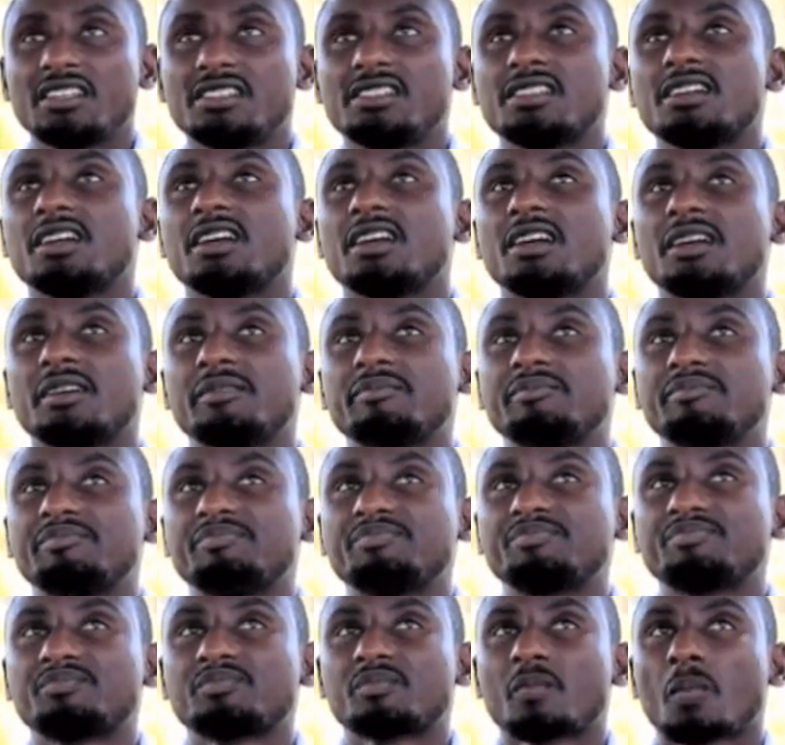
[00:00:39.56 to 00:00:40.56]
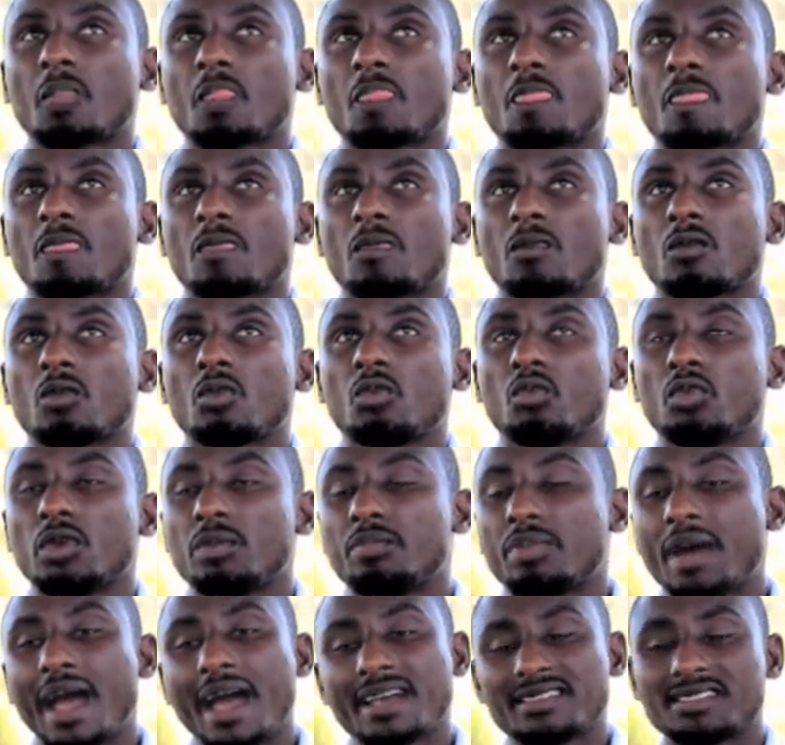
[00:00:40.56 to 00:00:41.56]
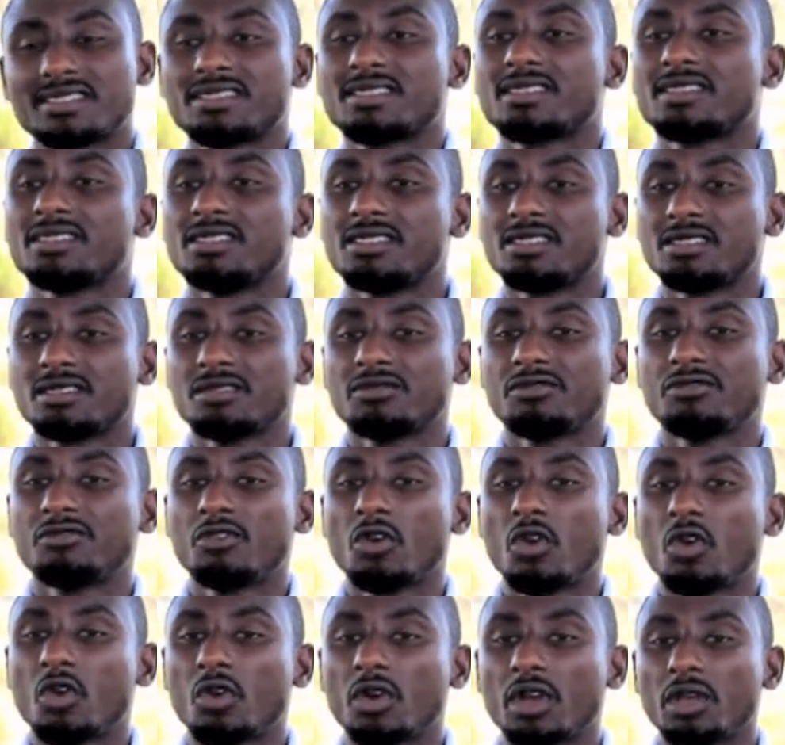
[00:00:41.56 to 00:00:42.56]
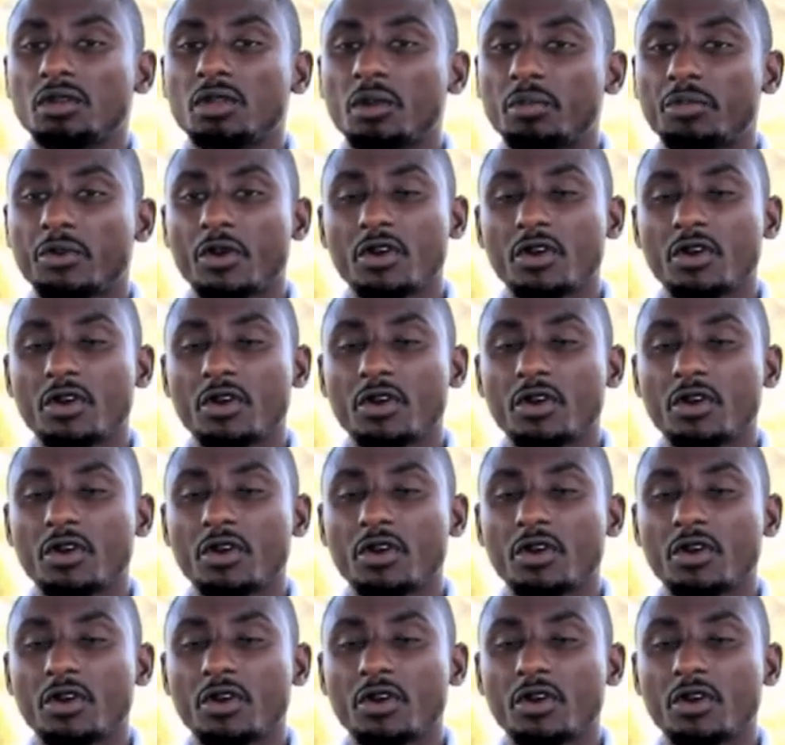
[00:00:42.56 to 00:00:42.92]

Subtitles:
And we passed it for the